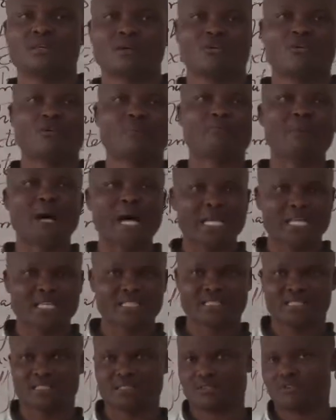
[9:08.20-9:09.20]

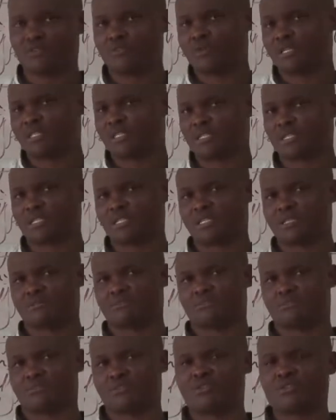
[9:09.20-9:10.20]
opined over the
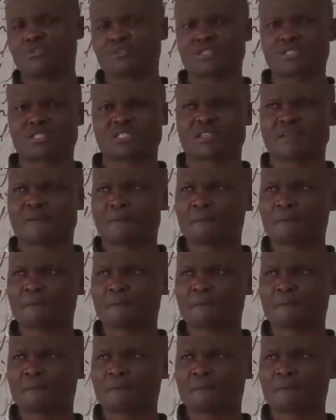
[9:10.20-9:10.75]
same, because